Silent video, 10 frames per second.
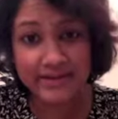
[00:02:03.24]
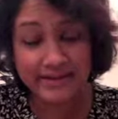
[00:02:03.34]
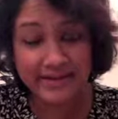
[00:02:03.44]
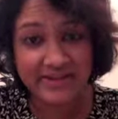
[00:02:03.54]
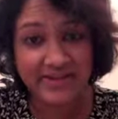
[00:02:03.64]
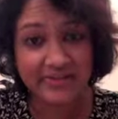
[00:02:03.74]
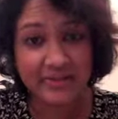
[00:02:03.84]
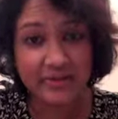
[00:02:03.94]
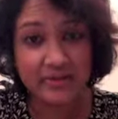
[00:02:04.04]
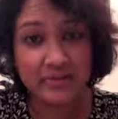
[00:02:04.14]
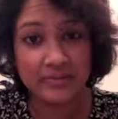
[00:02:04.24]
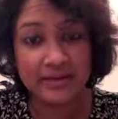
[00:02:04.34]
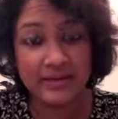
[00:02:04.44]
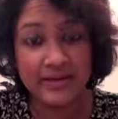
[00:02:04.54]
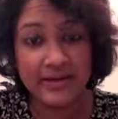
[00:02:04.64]
lead to a job,
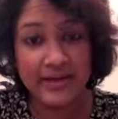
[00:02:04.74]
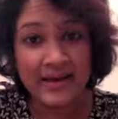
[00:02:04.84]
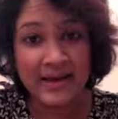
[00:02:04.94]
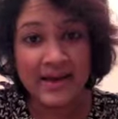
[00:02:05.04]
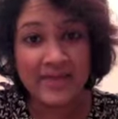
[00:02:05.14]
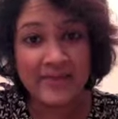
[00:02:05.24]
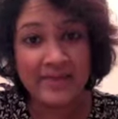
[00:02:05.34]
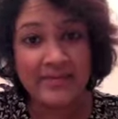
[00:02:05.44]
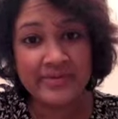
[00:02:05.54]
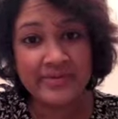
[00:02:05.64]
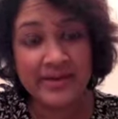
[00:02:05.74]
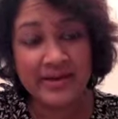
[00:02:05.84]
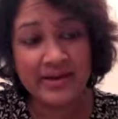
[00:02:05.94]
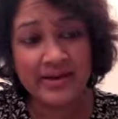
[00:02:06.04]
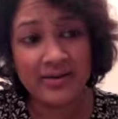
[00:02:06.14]
and maybe
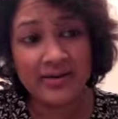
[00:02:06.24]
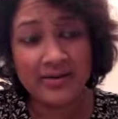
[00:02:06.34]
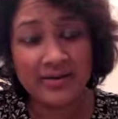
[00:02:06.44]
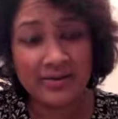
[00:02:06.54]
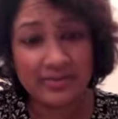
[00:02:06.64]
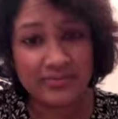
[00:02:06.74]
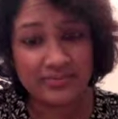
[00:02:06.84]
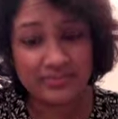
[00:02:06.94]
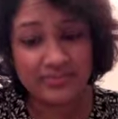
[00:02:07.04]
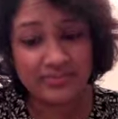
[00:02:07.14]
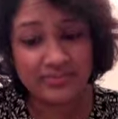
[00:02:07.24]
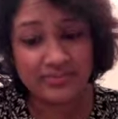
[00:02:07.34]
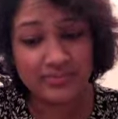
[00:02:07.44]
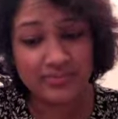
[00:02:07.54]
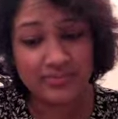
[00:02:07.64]
they are
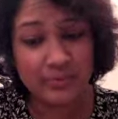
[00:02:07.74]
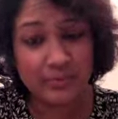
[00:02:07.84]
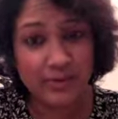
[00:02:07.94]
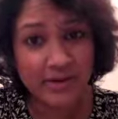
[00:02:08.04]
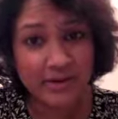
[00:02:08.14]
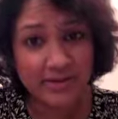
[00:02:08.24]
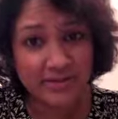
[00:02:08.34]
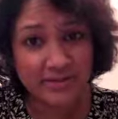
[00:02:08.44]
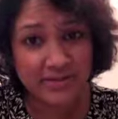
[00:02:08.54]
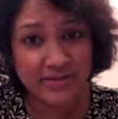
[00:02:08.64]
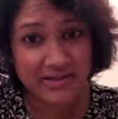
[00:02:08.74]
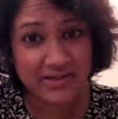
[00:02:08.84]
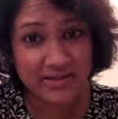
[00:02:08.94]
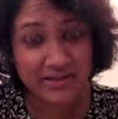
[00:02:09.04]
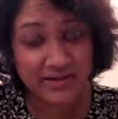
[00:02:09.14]
more worth
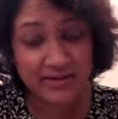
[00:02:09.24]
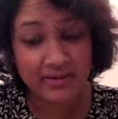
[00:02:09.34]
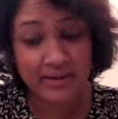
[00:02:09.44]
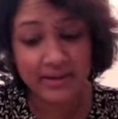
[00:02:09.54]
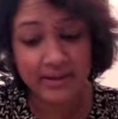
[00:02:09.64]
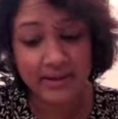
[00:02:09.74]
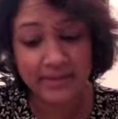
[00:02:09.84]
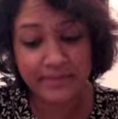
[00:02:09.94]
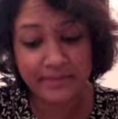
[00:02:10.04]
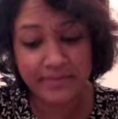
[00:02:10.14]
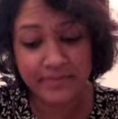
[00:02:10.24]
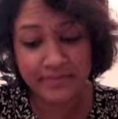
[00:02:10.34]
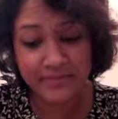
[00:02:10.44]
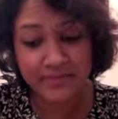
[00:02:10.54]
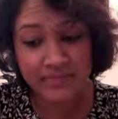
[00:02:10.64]
pursuing,
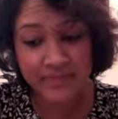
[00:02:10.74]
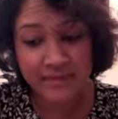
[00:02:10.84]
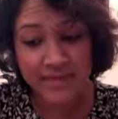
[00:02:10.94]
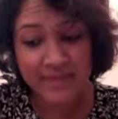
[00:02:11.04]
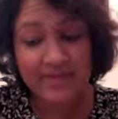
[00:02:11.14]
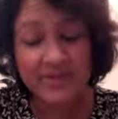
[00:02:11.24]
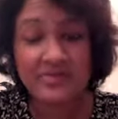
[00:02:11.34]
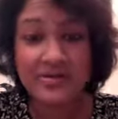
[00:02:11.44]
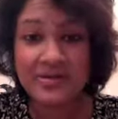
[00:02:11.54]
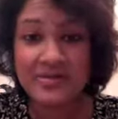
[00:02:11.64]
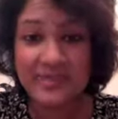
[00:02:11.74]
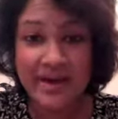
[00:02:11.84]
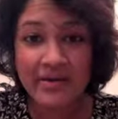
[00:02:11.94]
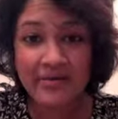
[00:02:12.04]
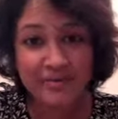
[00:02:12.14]
because you can pay
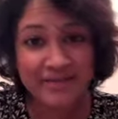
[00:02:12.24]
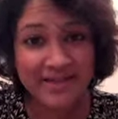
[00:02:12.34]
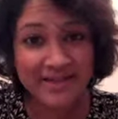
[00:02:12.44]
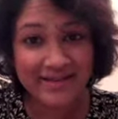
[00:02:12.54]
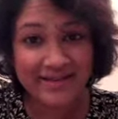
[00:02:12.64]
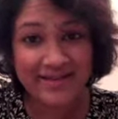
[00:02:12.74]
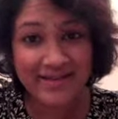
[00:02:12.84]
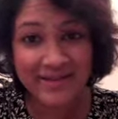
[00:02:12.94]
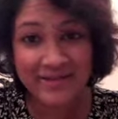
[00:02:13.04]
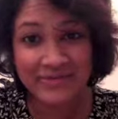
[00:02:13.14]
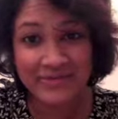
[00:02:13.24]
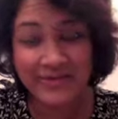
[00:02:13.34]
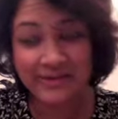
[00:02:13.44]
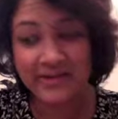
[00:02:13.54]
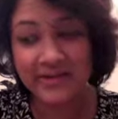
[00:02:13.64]
off your debts at the end of
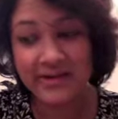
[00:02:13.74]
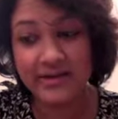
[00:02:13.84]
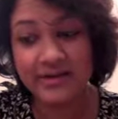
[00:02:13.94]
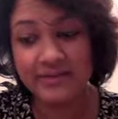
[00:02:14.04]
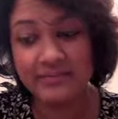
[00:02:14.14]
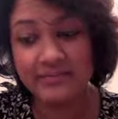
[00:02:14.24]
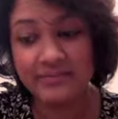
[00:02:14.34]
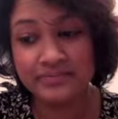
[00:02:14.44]
it, and